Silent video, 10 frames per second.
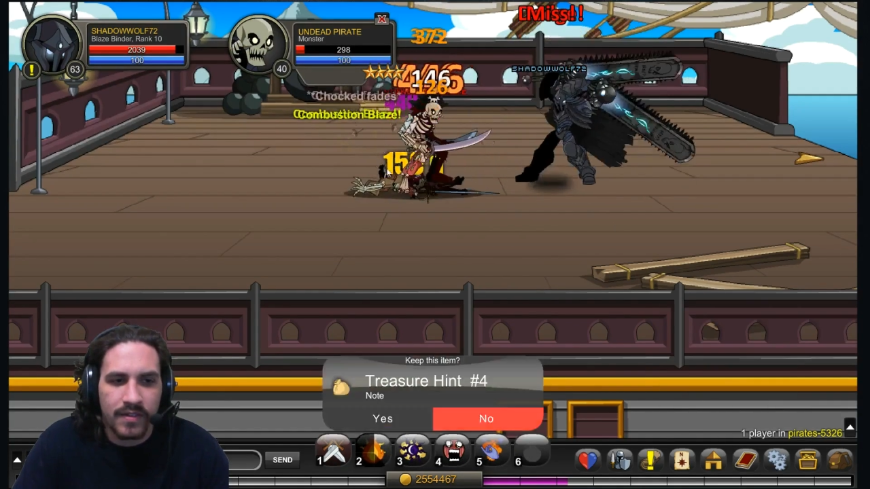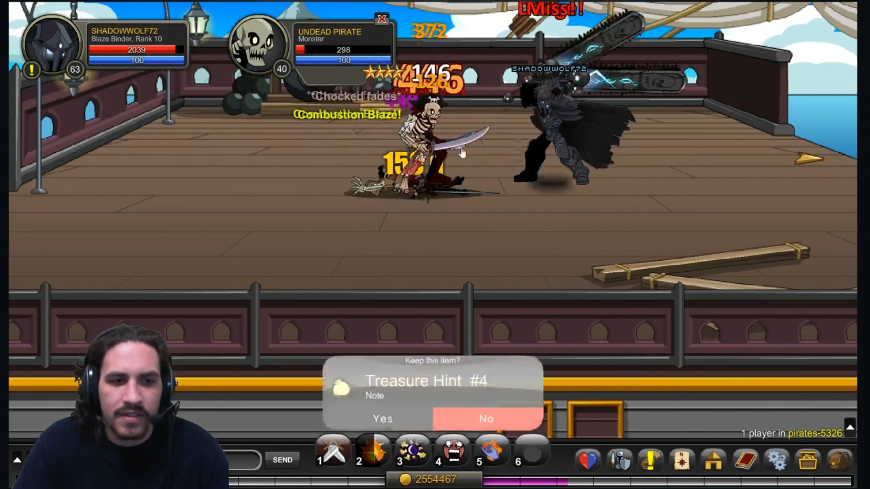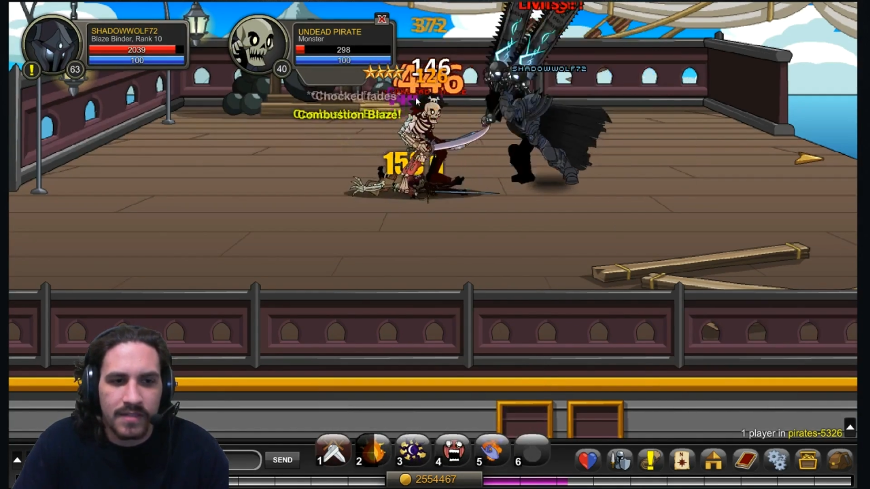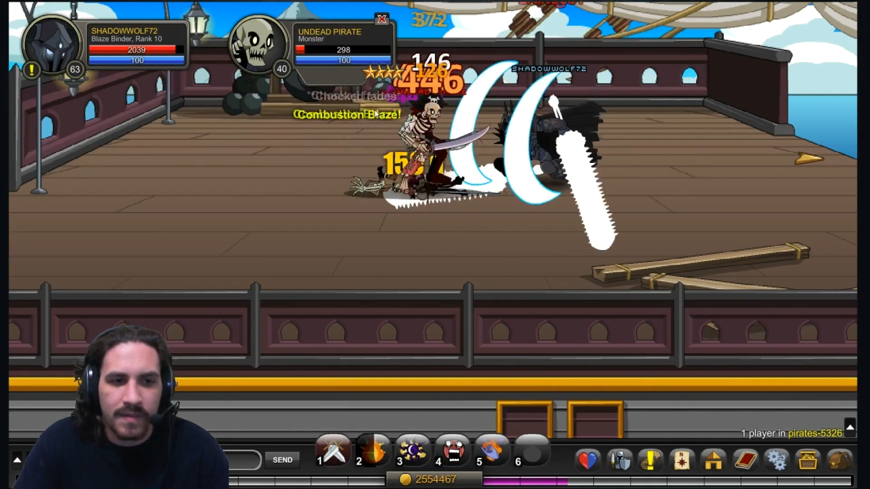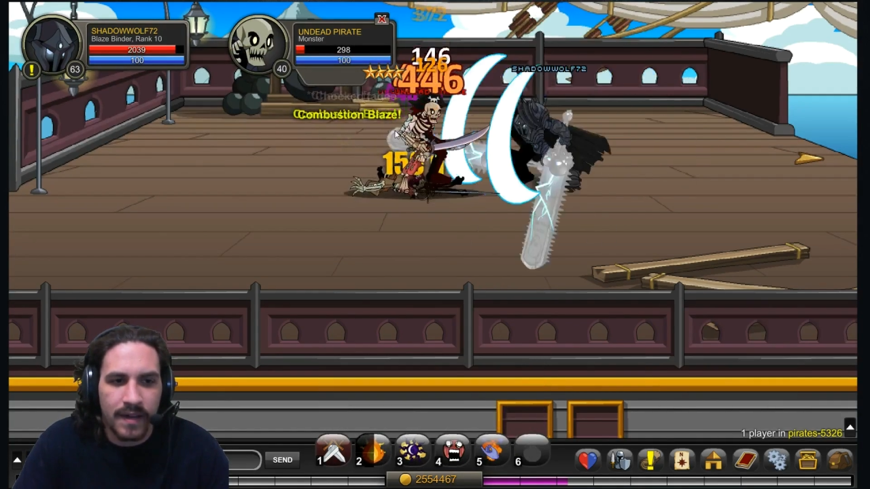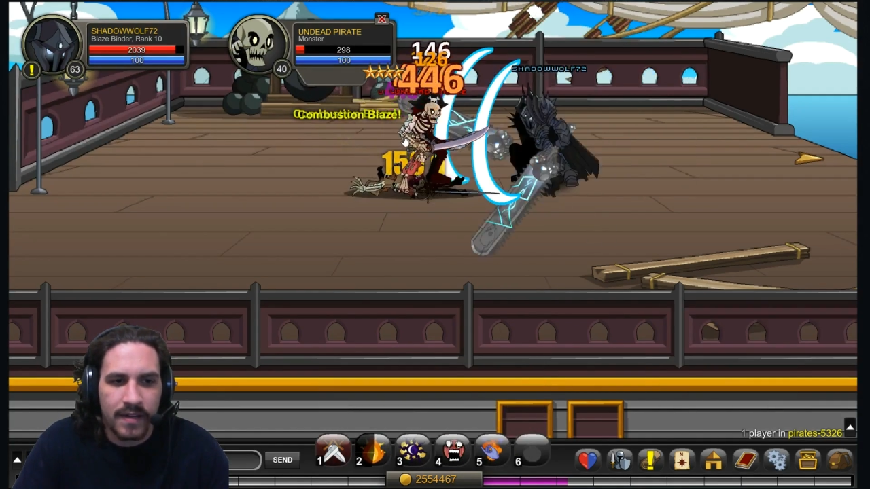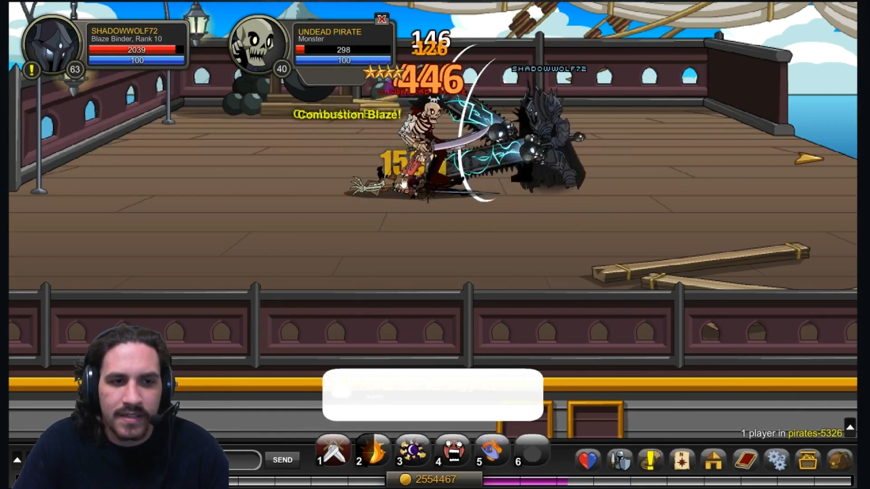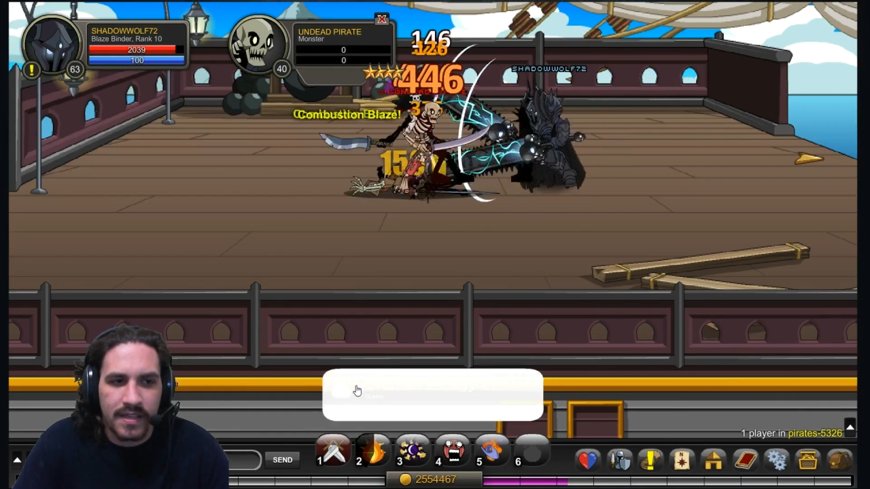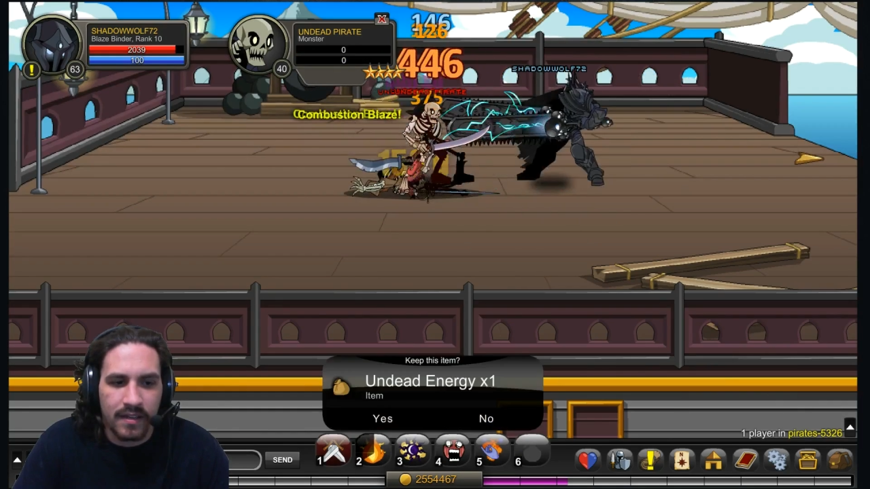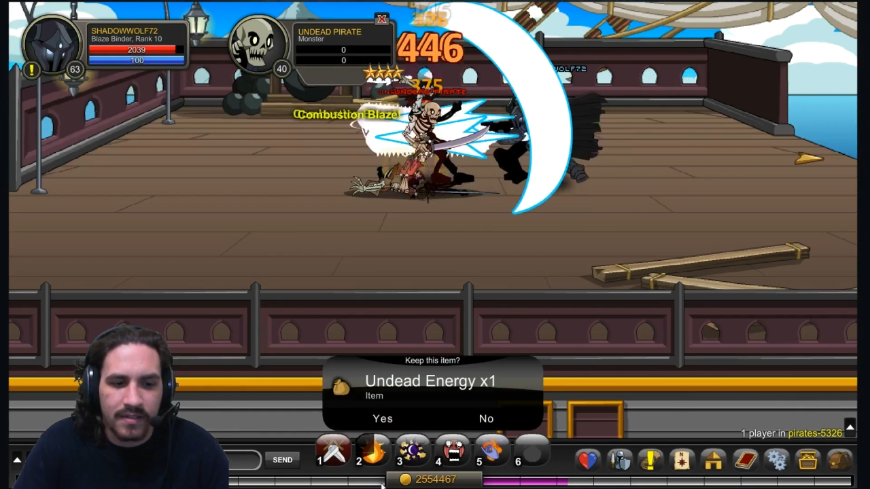these pirate
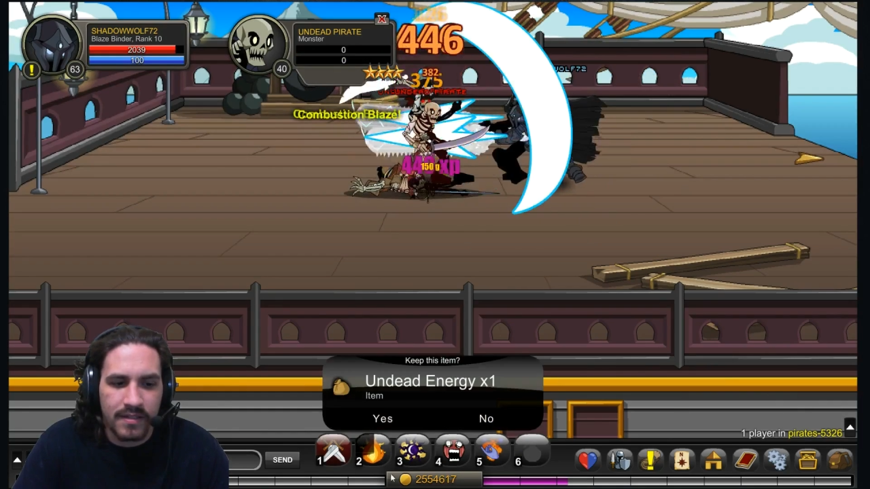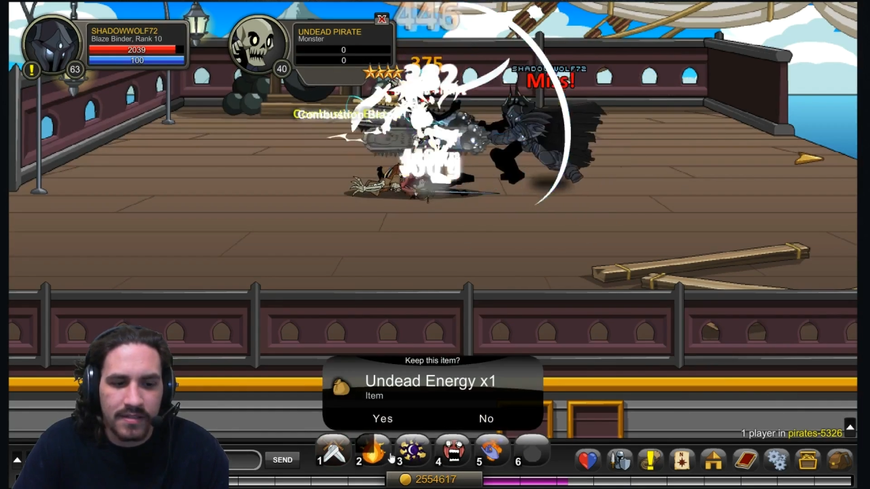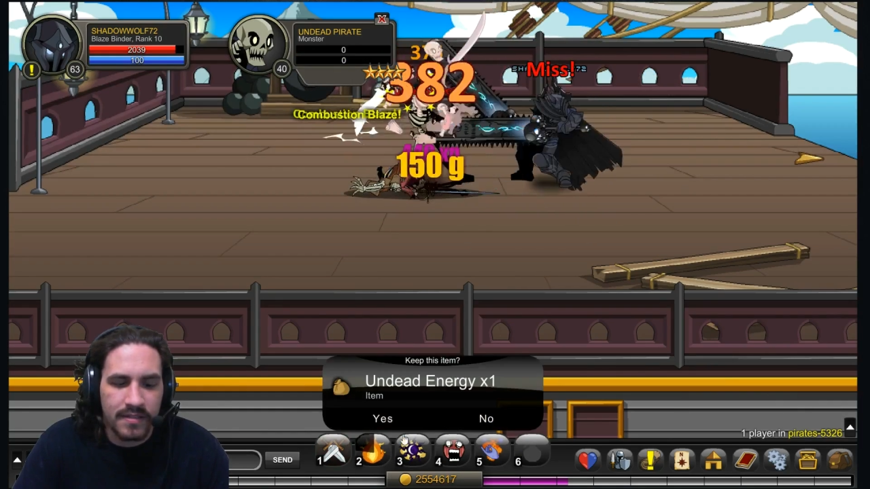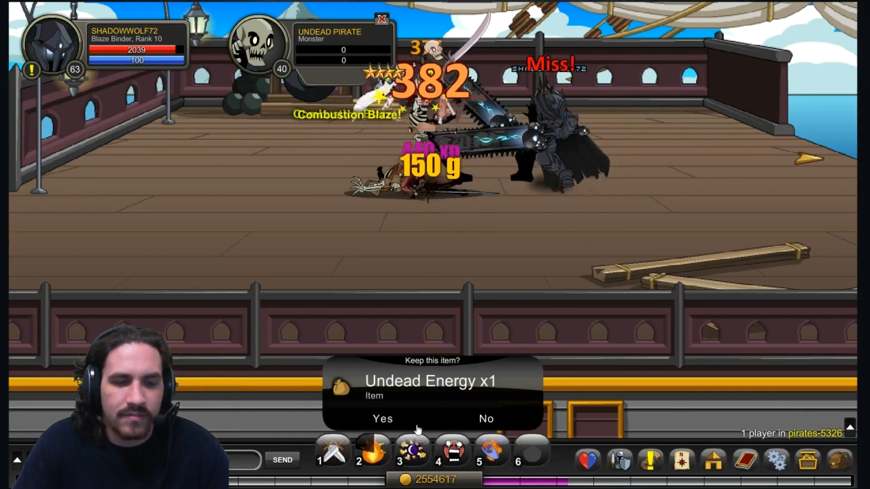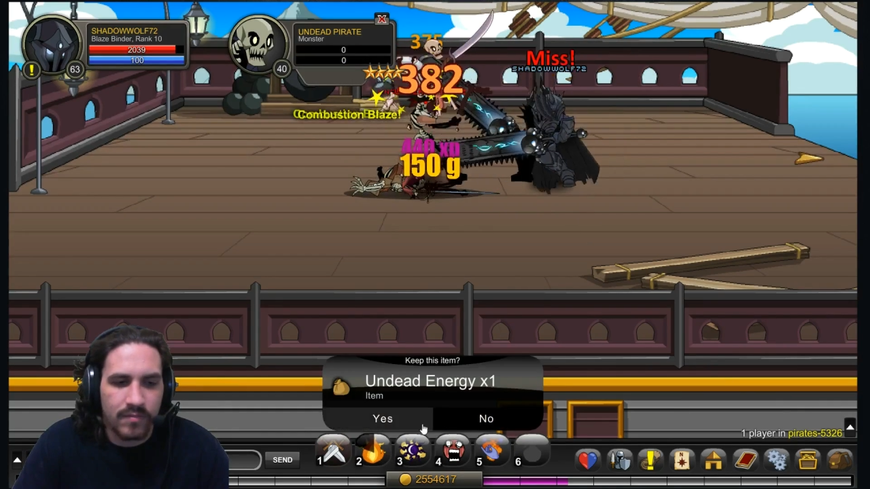skeletons in